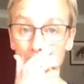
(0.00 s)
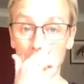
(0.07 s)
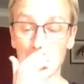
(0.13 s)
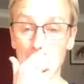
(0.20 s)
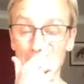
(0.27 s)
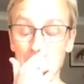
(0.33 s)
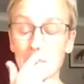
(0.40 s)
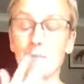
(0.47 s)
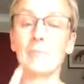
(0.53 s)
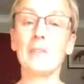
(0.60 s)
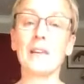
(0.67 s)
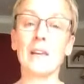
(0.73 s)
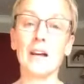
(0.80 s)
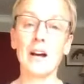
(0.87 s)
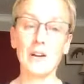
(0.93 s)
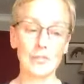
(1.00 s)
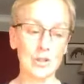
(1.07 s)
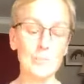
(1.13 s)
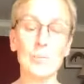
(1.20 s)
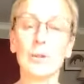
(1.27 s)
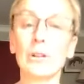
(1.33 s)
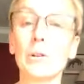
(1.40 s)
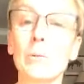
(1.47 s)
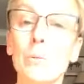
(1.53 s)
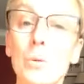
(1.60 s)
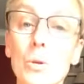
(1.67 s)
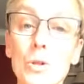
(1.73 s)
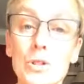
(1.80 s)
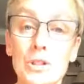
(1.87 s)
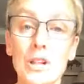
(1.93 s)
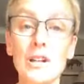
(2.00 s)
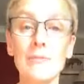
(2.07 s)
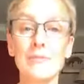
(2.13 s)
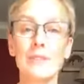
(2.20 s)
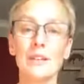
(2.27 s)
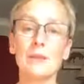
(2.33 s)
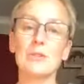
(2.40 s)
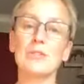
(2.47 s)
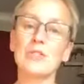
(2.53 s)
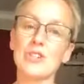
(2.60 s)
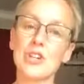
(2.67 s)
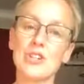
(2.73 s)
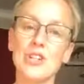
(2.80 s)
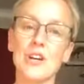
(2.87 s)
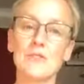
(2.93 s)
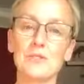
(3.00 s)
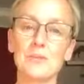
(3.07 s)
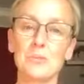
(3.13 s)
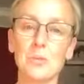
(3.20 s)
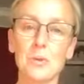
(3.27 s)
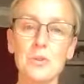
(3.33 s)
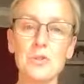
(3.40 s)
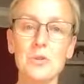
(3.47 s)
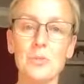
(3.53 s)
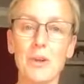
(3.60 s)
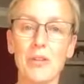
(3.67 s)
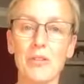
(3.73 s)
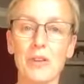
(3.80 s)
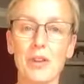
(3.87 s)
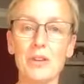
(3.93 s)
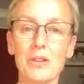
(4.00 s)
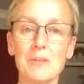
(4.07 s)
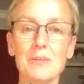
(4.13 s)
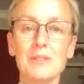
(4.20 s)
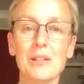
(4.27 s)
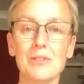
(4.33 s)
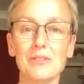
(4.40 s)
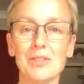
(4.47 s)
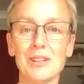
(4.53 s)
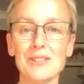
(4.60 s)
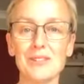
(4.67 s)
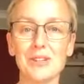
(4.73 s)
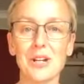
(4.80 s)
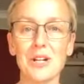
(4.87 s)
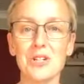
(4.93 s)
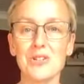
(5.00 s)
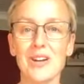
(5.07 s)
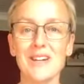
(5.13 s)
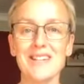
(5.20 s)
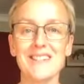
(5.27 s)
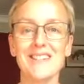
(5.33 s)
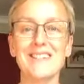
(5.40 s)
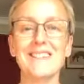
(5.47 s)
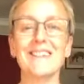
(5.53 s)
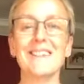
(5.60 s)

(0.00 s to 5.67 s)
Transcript: Um, I've got a bottle of water, and I would suggest you have some water with you. Keep yourself nice and hydrated.